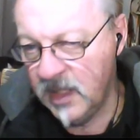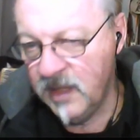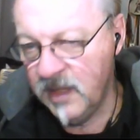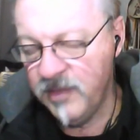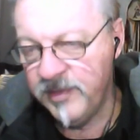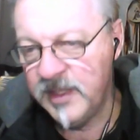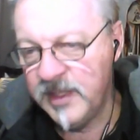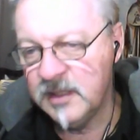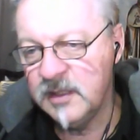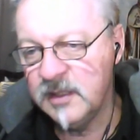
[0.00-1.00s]
then
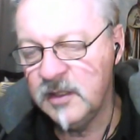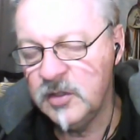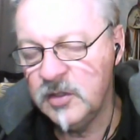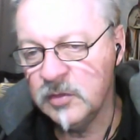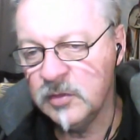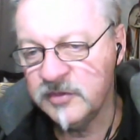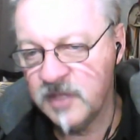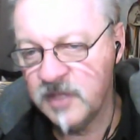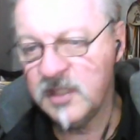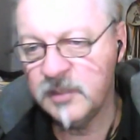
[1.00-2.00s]
your
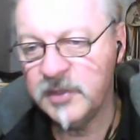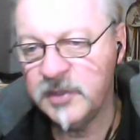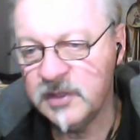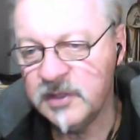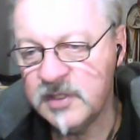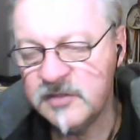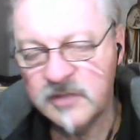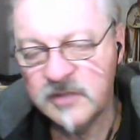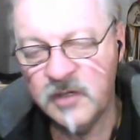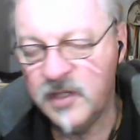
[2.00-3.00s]
psychic abilities
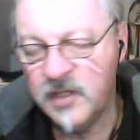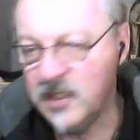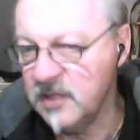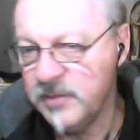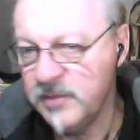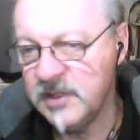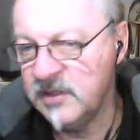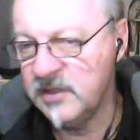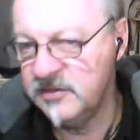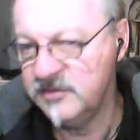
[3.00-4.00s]
are only going to be
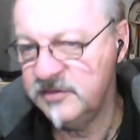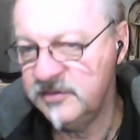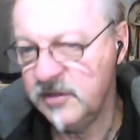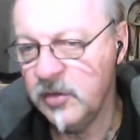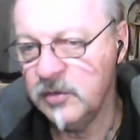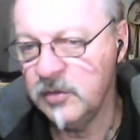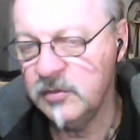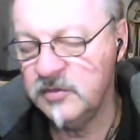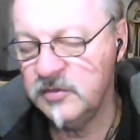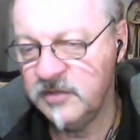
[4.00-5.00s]
so
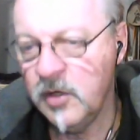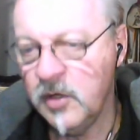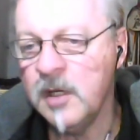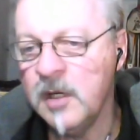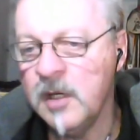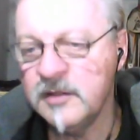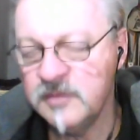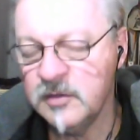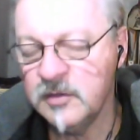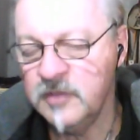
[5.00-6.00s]
high,
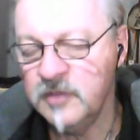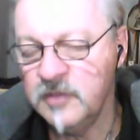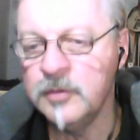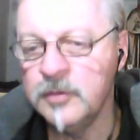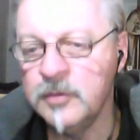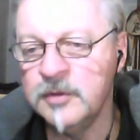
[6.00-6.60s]
so good.